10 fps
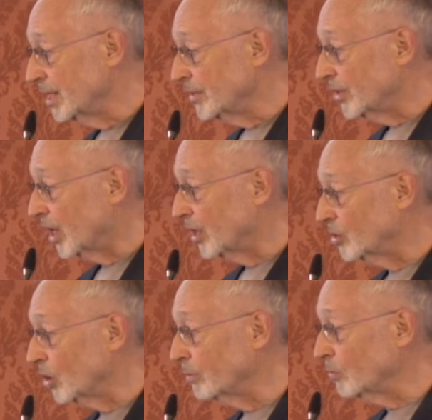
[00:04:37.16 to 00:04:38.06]
The
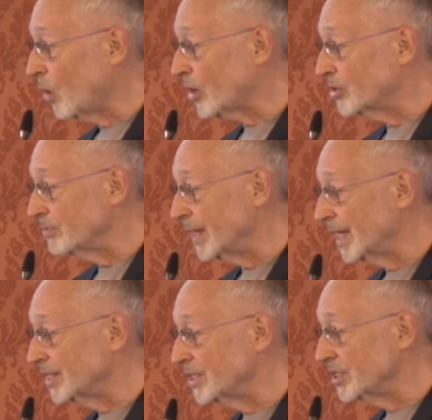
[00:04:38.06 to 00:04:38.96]
global water
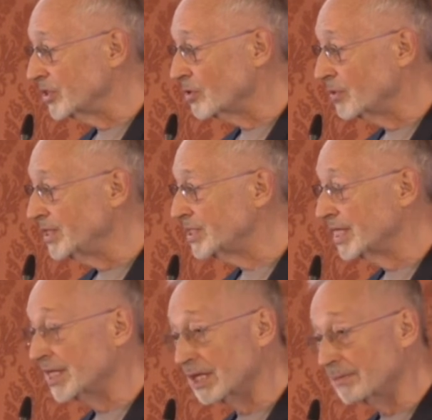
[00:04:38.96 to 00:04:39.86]
demand is
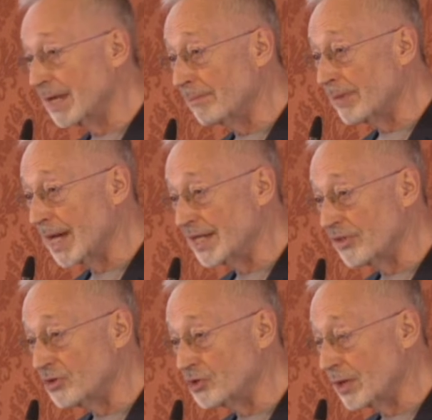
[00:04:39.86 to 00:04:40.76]
increasing. It'll be up by
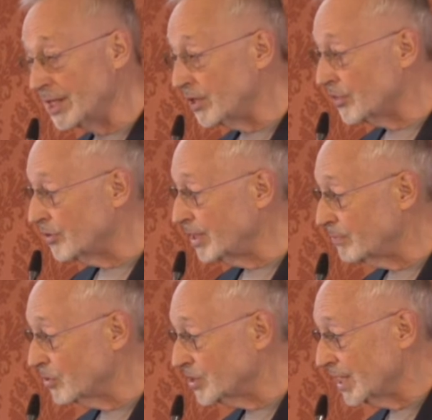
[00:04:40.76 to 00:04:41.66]
another 20 to
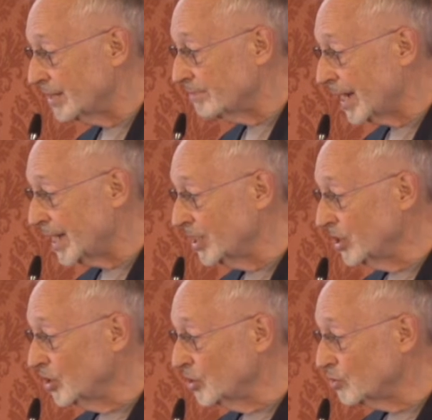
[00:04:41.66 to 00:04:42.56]
30% by
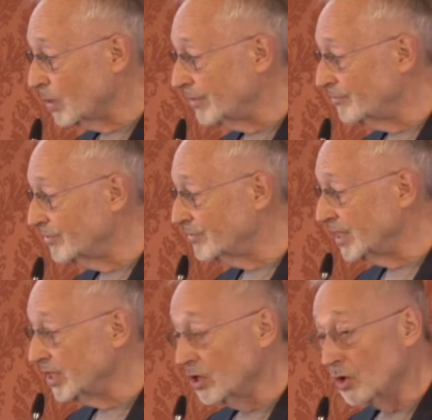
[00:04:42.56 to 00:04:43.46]

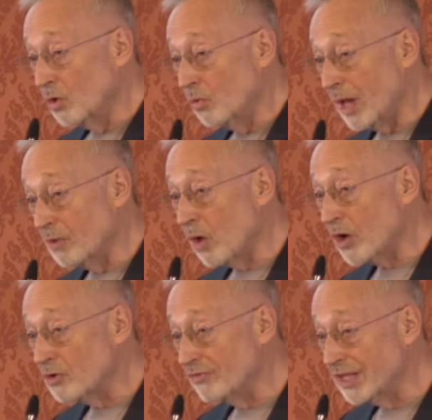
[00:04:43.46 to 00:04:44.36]
2050. While
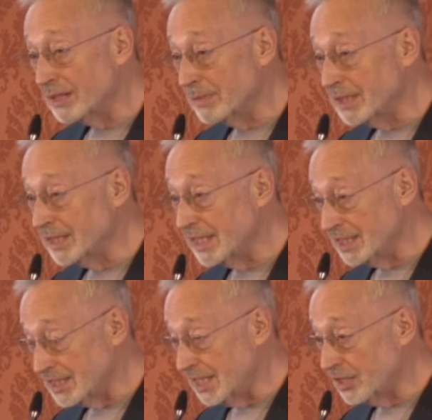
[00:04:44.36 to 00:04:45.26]
water availability
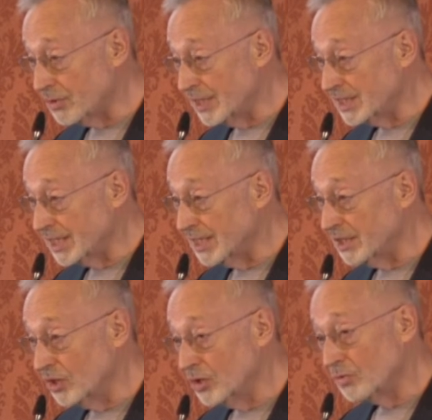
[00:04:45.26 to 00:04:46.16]
is decreasing,
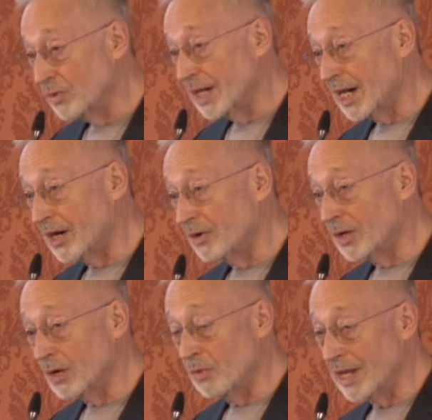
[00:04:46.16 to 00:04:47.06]
we
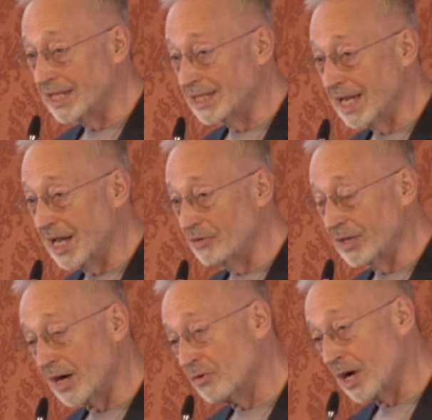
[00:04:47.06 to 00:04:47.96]
are running down
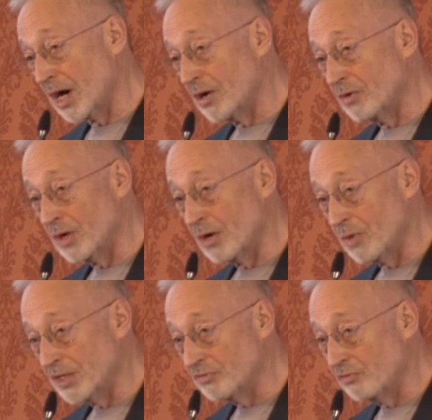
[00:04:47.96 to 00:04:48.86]
our
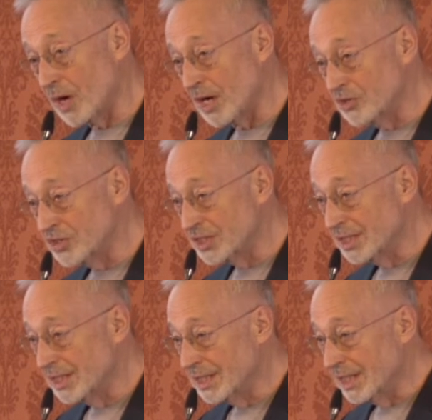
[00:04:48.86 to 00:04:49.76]
reservoirs
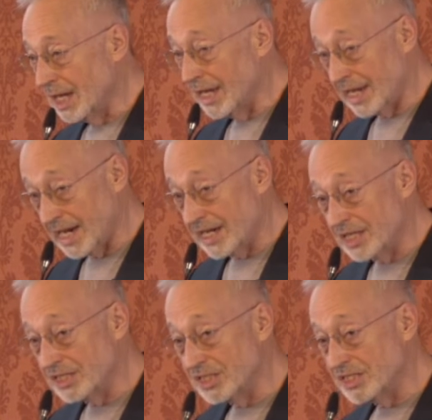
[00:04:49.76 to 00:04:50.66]
at an
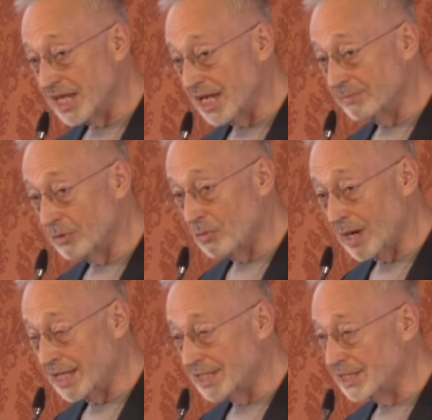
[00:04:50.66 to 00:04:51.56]
unsustainable
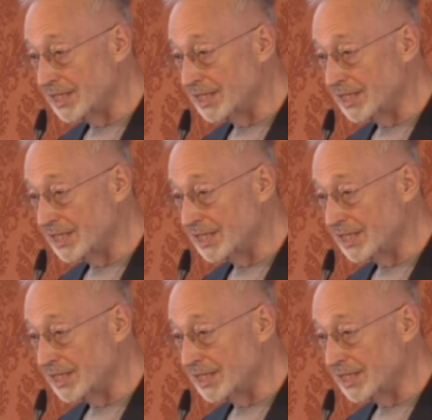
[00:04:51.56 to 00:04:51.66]
rate.